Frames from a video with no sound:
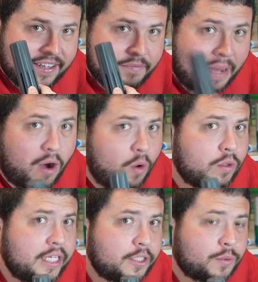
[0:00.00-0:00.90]
my
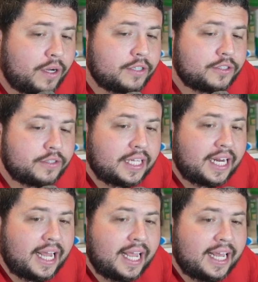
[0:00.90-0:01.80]
old dishwasher that
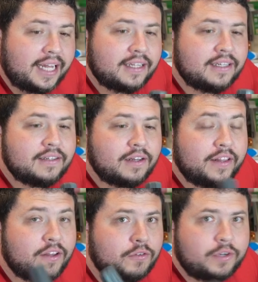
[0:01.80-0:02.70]
I had
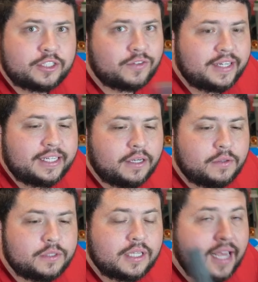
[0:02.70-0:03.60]
in the original
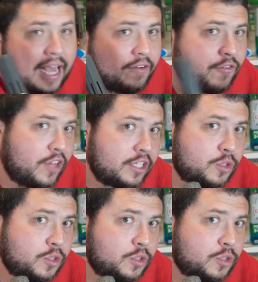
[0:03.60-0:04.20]
videos have a flood